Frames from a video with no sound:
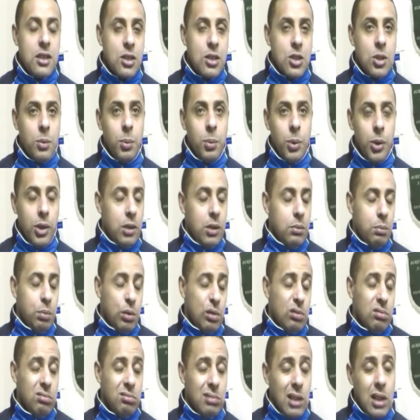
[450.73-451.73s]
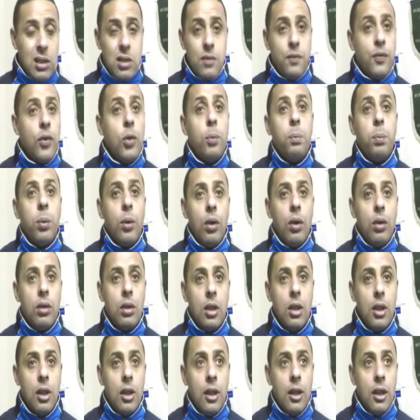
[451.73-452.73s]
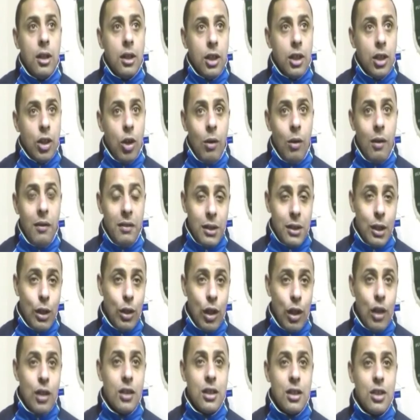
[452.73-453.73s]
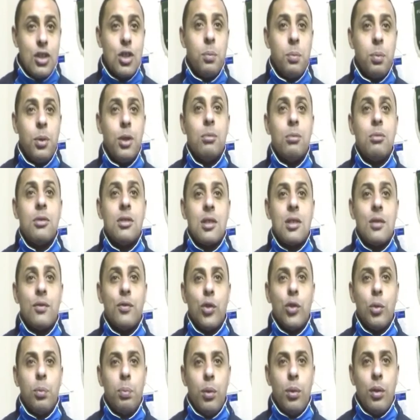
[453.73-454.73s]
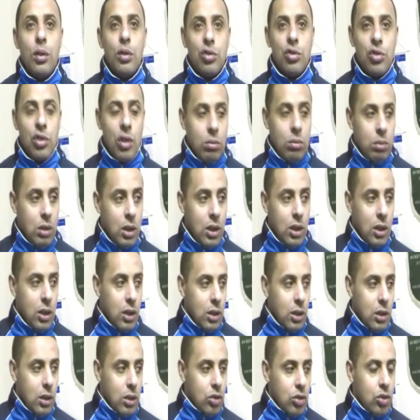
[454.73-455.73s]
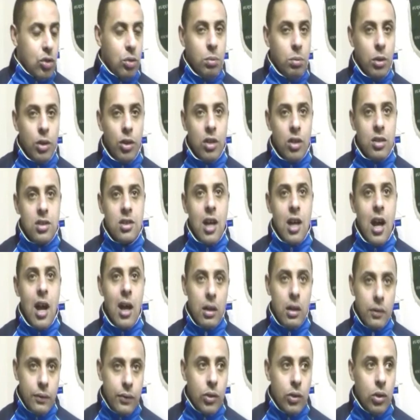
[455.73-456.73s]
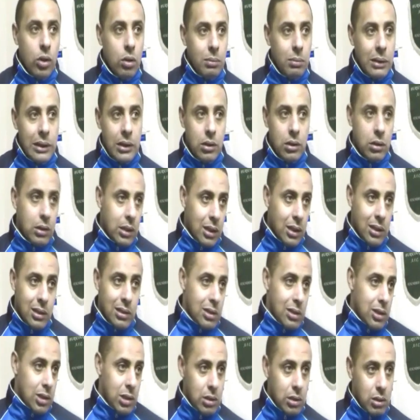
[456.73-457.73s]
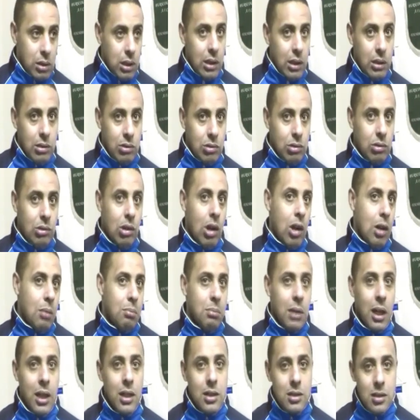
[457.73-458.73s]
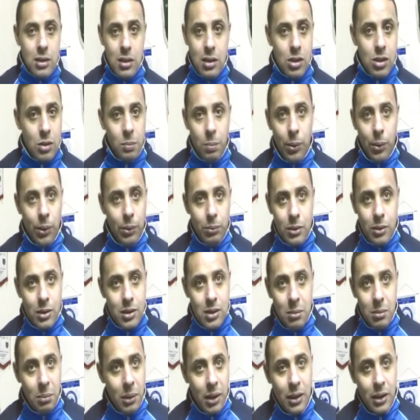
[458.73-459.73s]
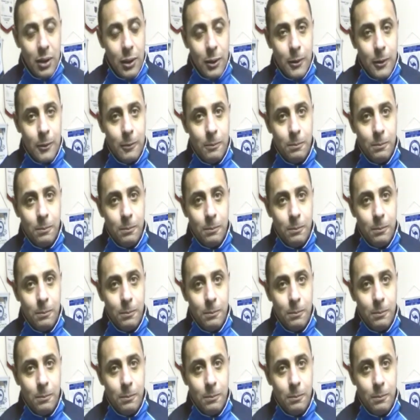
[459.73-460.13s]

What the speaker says: It's disappointing, but that's football. You know, I've had a lot of disappointments in football, so someone not signing for me is not a major disappointment to me.